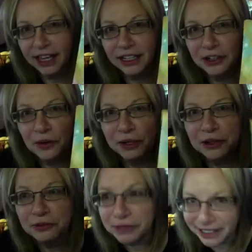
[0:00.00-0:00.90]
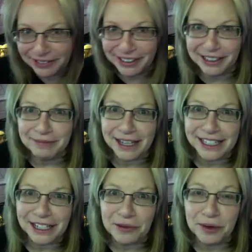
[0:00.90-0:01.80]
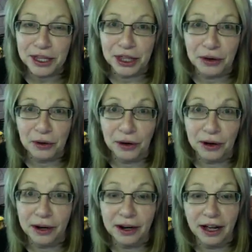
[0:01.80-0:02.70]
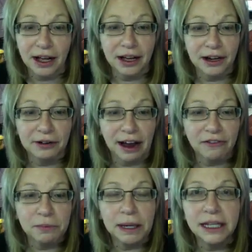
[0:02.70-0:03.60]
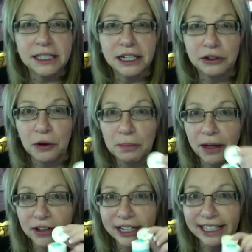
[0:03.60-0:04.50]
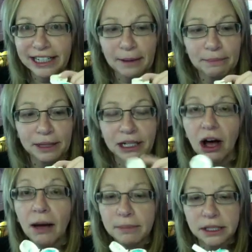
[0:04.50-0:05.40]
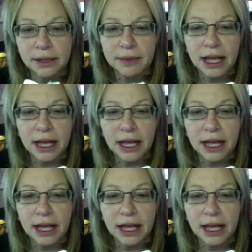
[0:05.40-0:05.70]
You know, when you're really messy with your craft paints and you don't bother to clean up the tops,